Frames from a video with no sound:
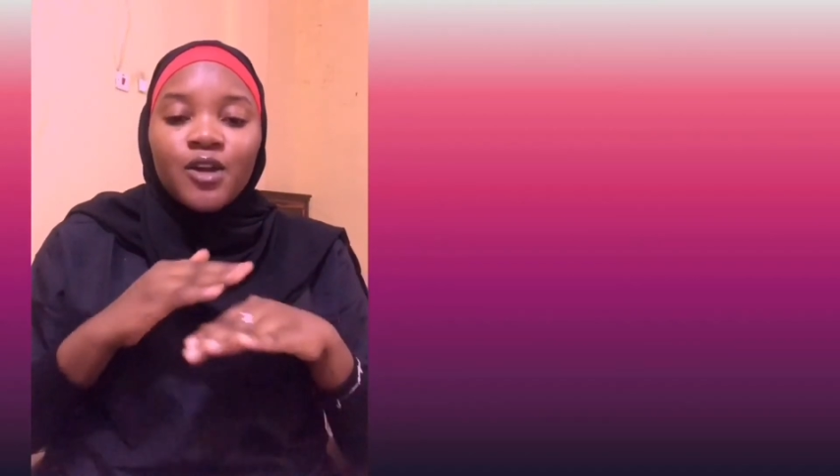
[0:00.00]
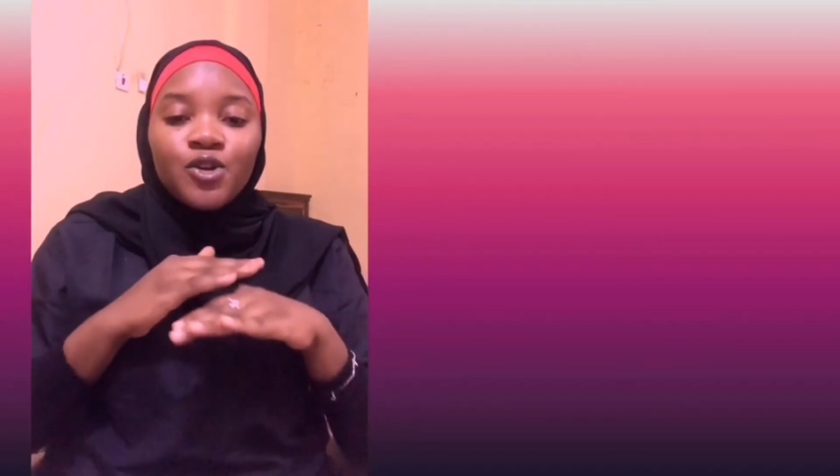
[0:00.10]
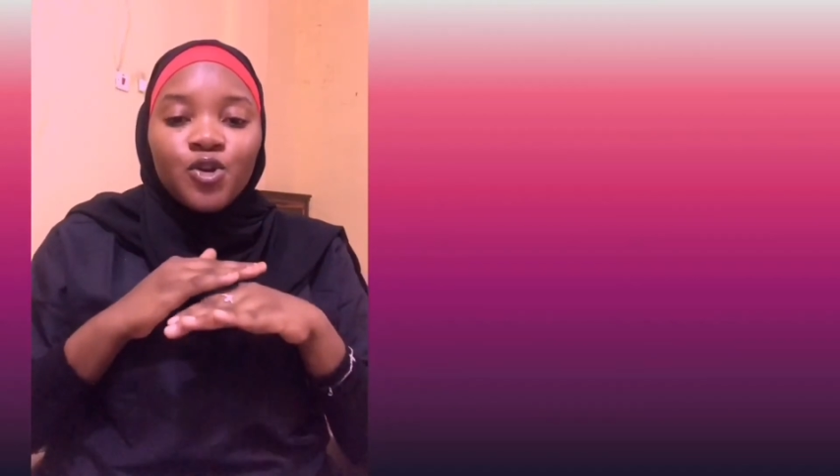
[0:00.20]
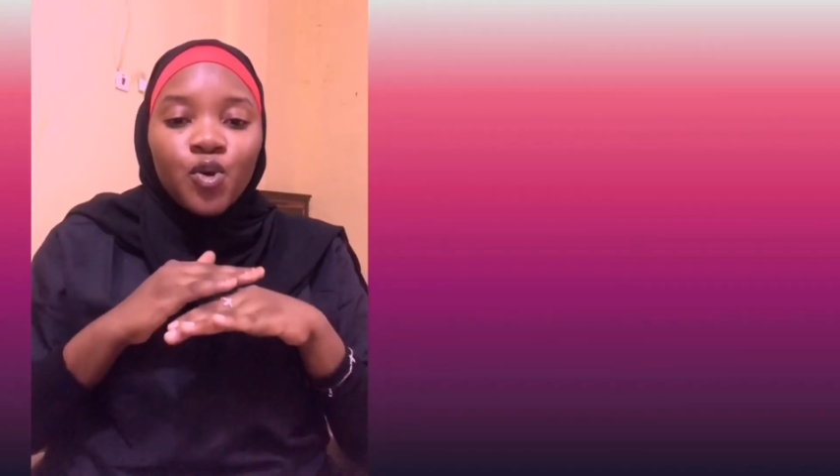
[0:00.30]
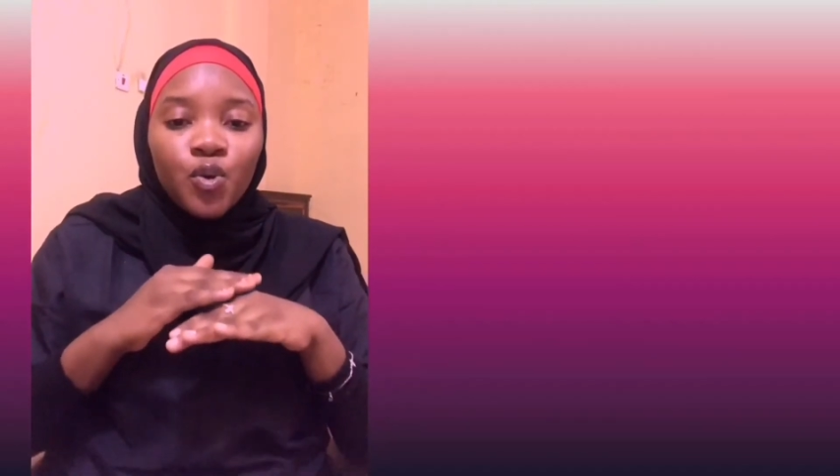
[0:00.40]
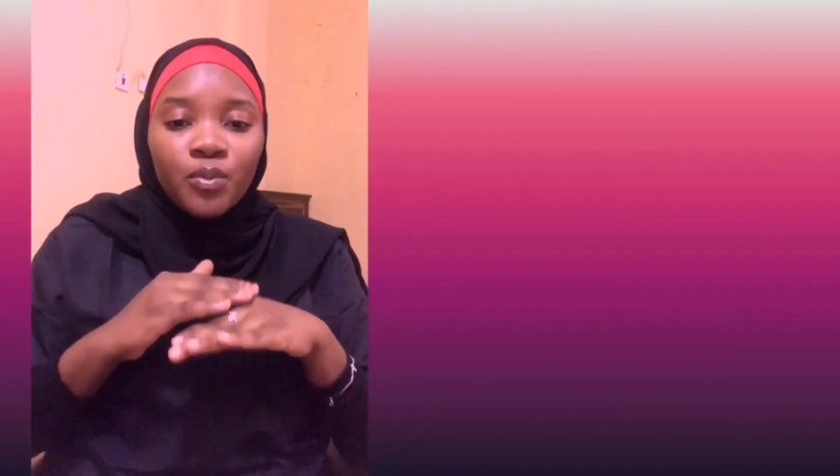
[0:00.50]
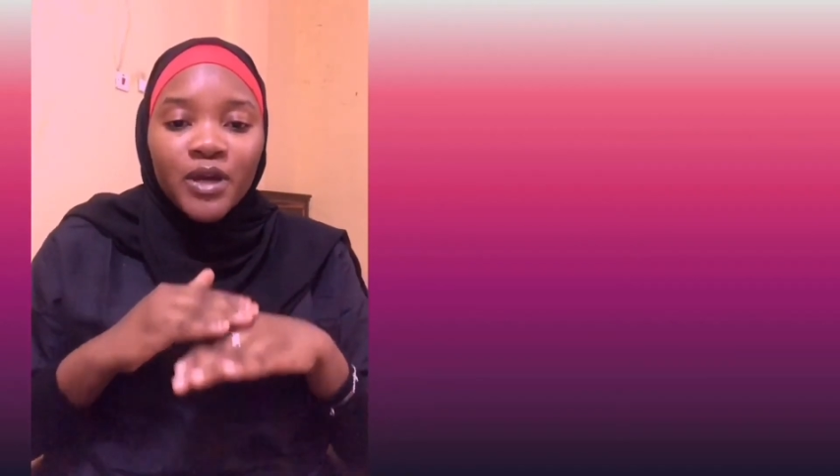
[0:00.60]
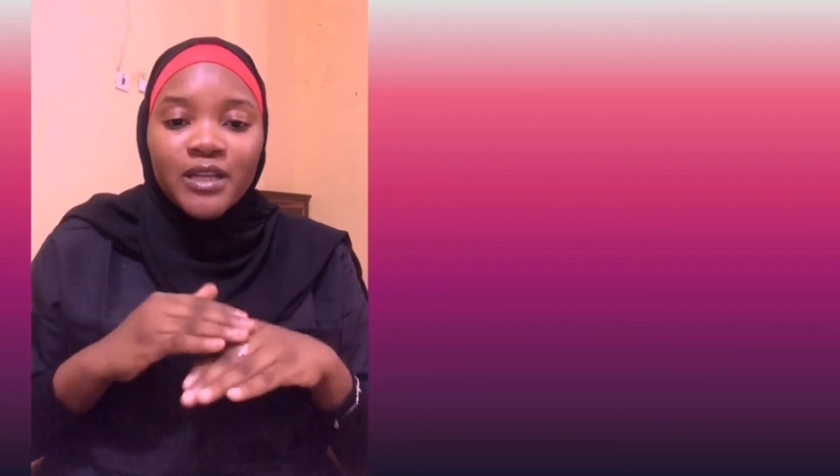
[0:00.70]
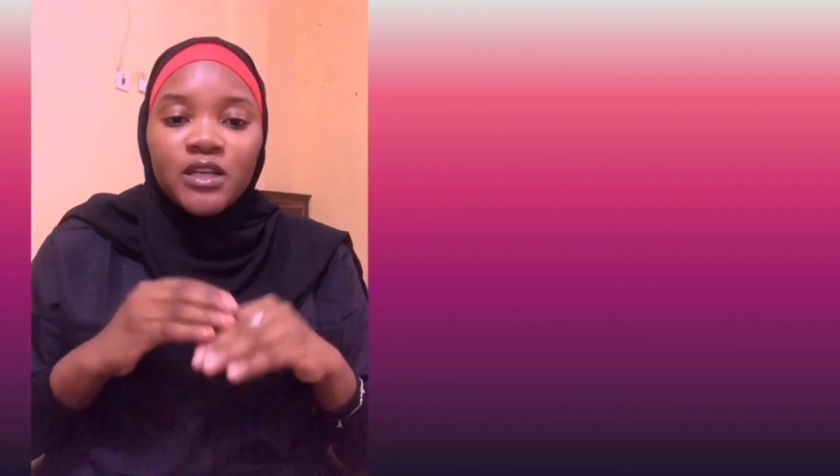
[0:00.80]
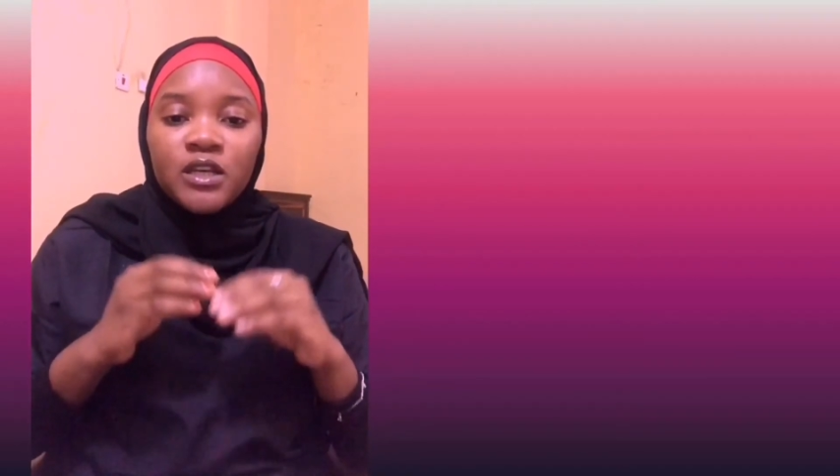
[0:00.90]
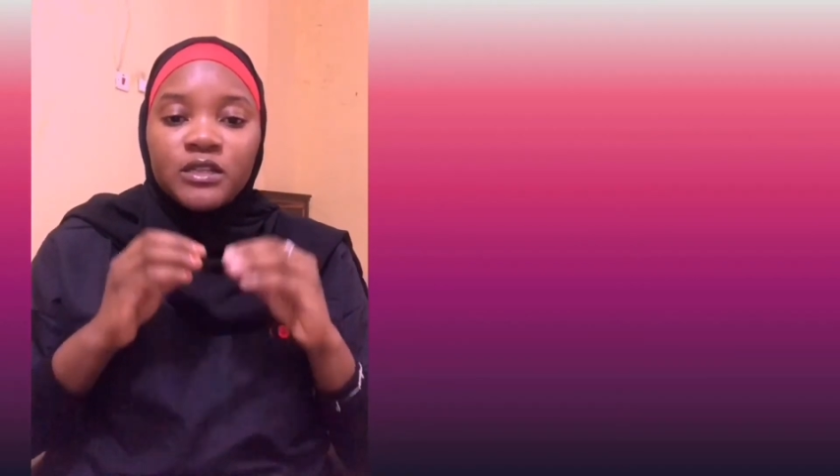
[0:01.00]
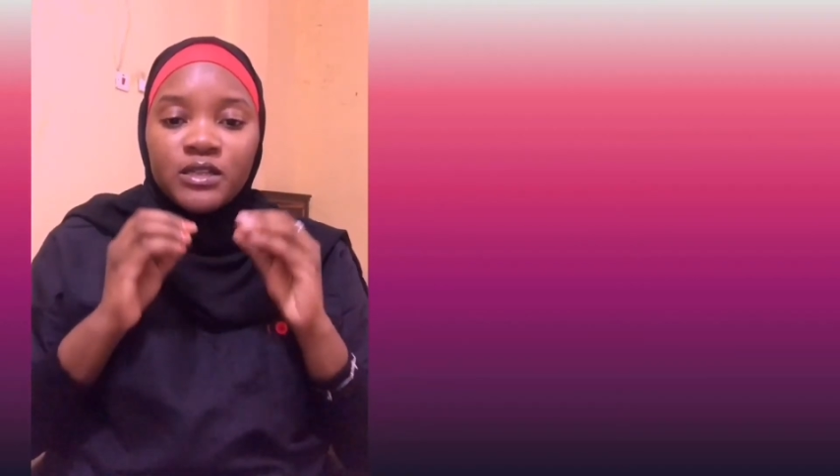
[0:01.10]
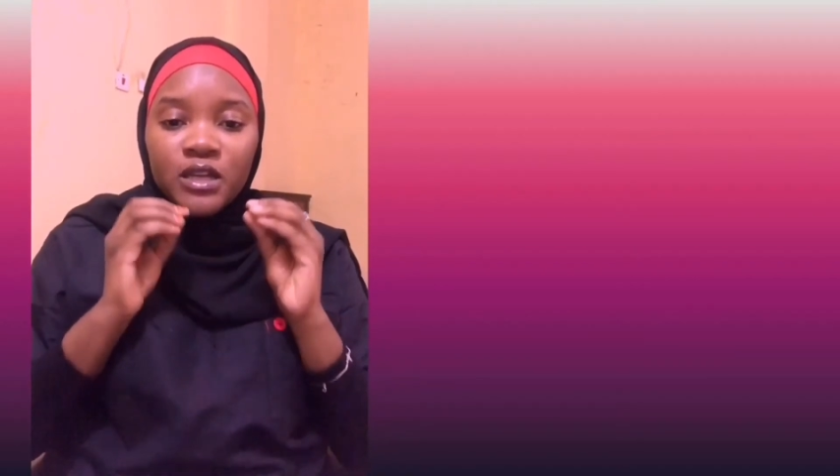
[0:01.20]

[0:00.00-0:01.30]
Normally it's a